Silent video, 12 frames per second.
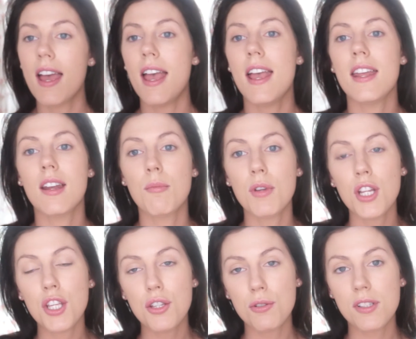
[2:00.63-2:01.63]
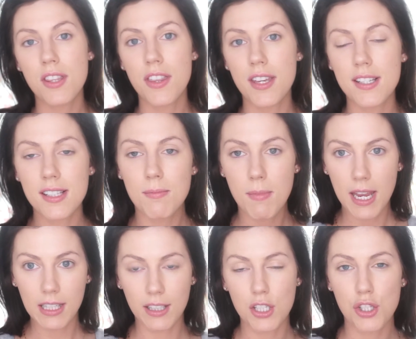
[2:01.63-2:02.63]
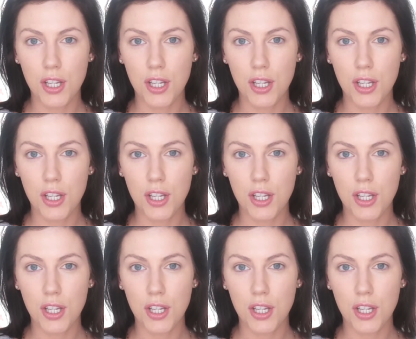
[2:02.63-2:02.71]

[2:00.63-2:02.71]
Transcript: and I'm going to use this mainly to